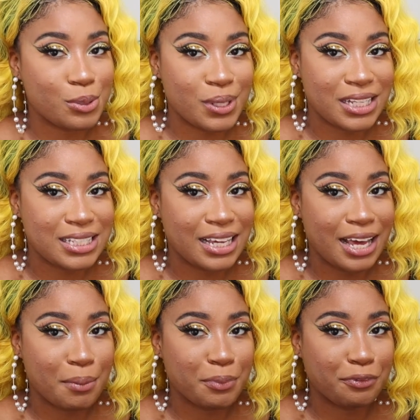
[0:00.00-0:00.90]
do this
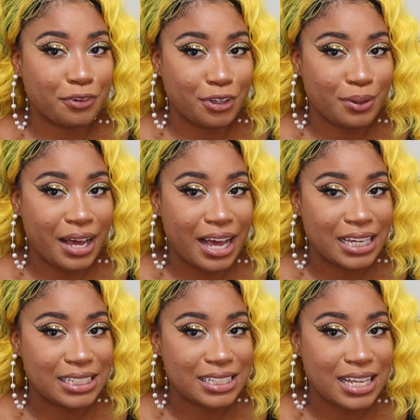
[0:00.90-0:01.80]
again, but for you
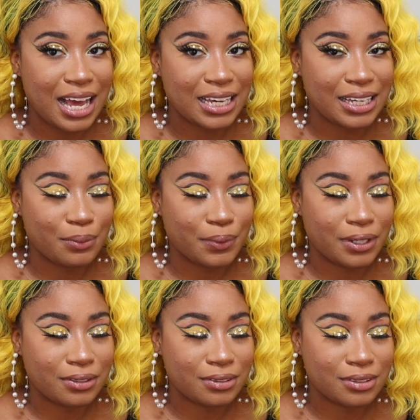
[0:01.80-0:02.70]
guys, I
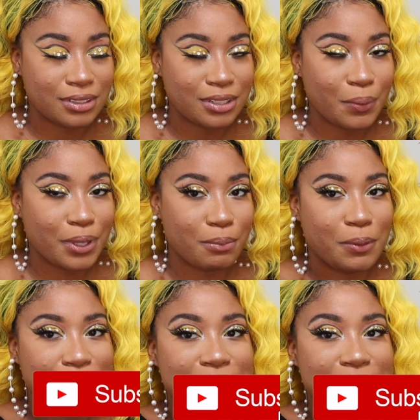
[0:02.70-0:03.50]
will. So give me 1